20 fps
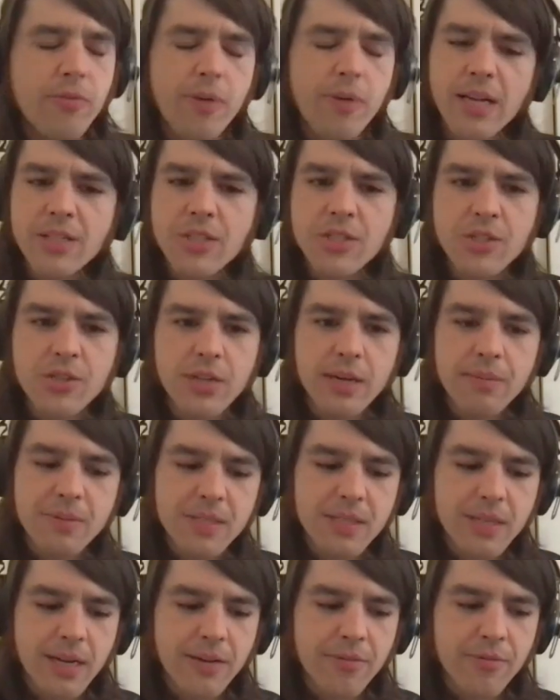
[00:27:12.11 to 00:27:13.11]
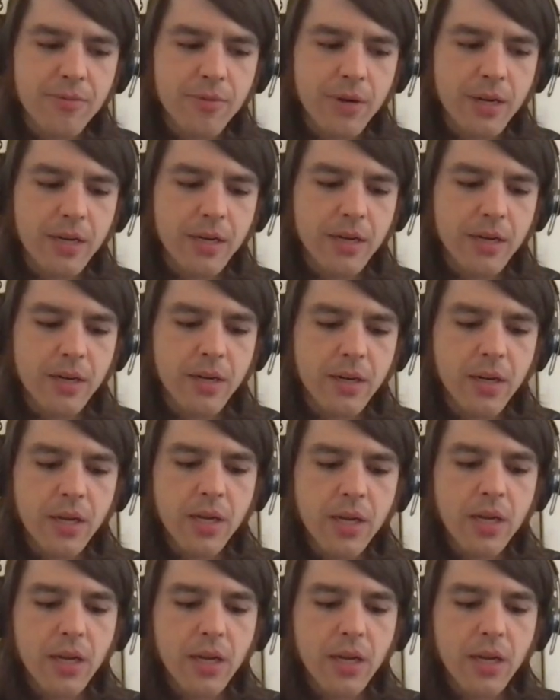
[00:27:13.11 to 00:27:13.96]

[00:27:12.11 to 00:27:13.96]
read scripts that I've written